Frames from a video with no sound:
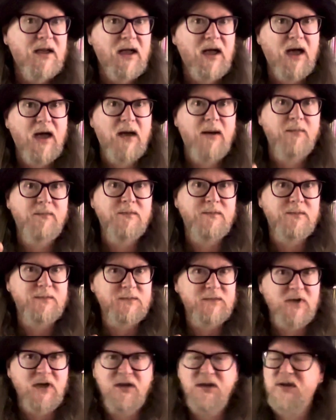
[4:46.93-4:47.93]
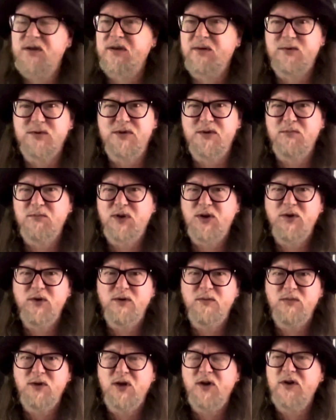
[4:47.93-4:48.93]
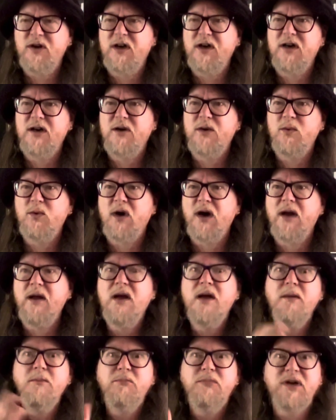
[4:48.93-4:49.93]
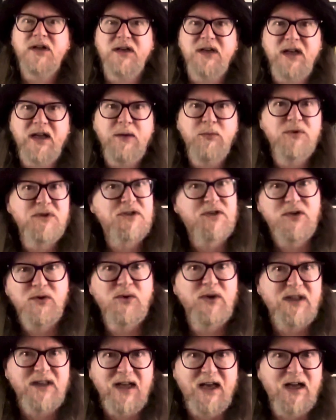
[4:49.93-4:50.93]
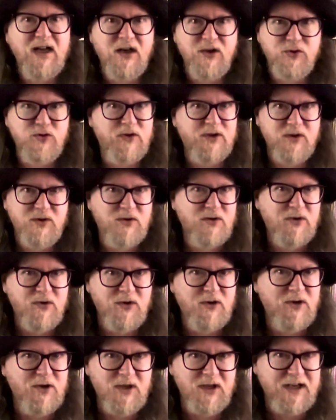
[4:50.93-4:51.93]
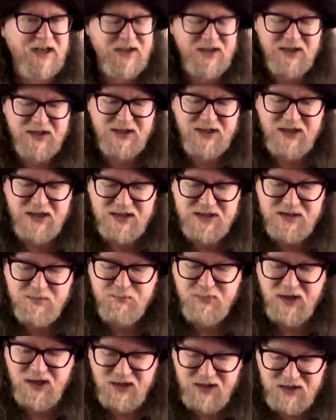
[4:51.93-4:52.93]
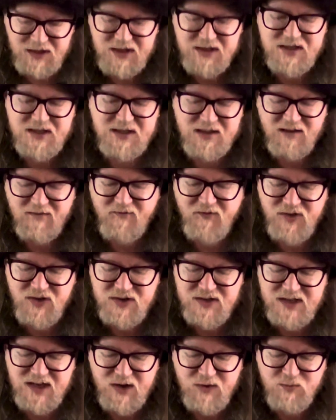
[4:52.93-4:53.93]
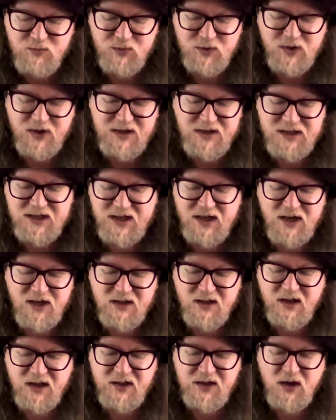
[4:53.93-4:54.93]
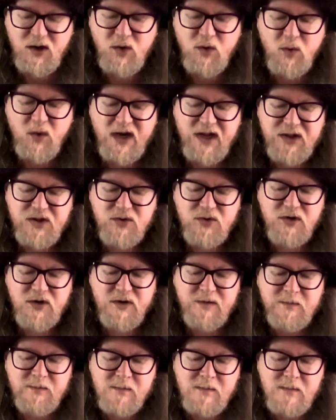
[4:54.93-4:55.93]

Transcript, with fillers: Um, I thought it was on Blonde on Blonde. I don't know why. But he was doing that country croon earlier than this. But this is the first album where he did it like the whole way through.